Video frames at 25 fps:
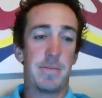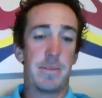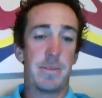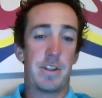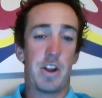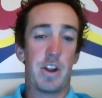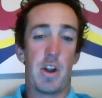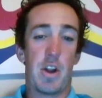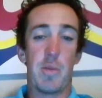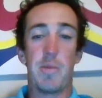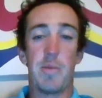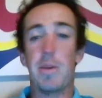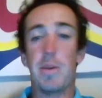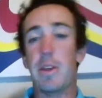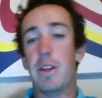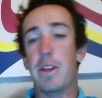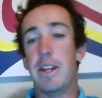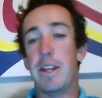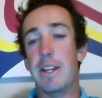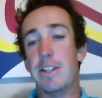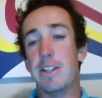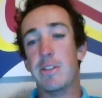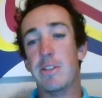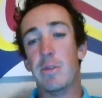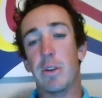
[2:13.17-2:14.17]
their
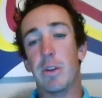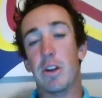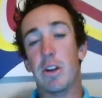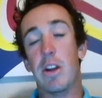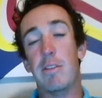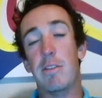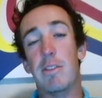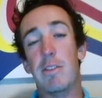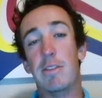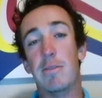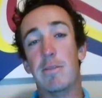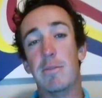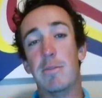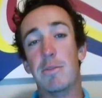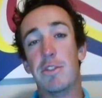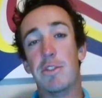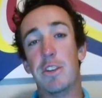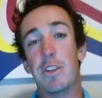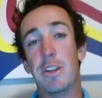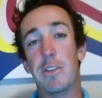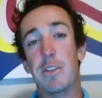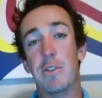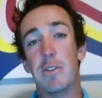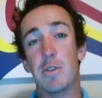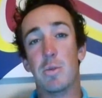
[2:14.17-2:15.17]
ability to recover from
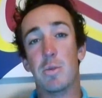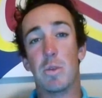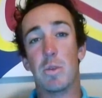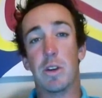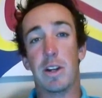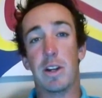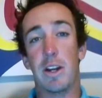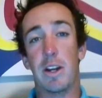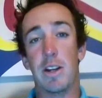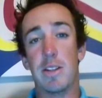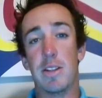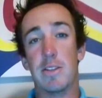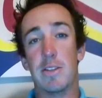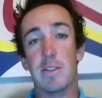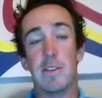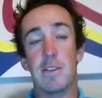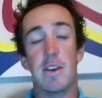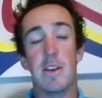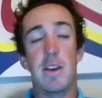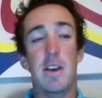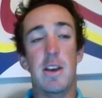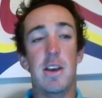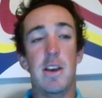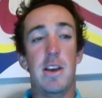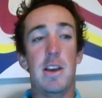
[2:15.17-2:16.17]
strenuous
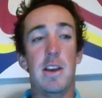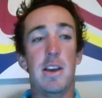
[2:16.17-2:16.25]
workouts.